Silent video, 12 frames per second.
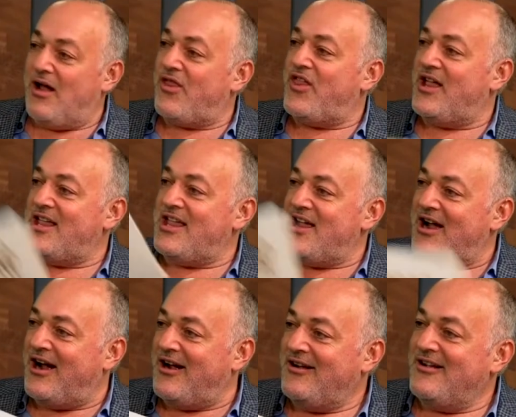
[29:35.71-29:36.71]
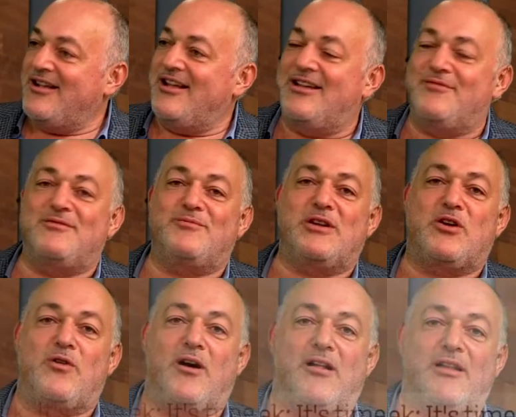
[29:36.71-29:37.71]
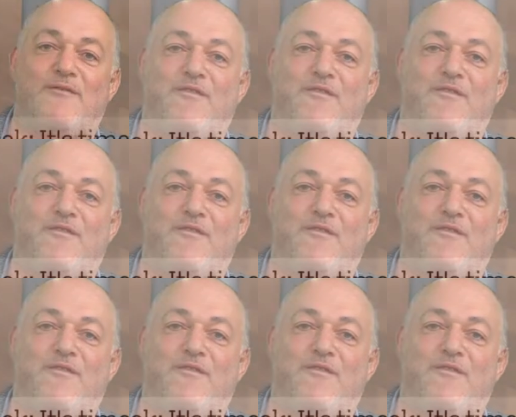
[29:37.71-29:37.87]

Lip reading: thing here. We call it